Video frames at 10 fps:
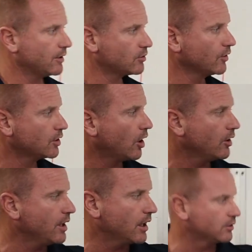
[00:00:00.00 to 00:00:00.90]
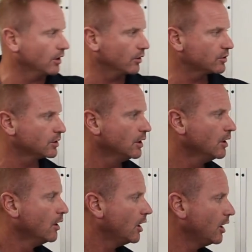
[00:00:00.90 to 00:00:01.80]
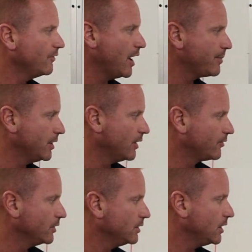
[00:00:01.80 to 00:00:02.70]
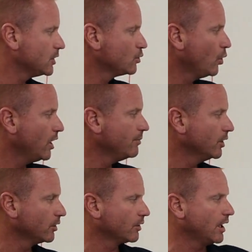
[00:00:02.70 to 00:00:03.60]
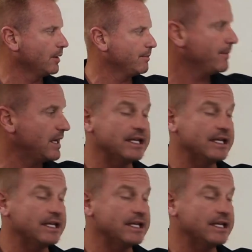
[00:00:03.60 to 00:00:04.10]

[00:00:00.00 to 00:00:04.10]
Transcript: So the cardiac dose of epinephrine is 1 milligram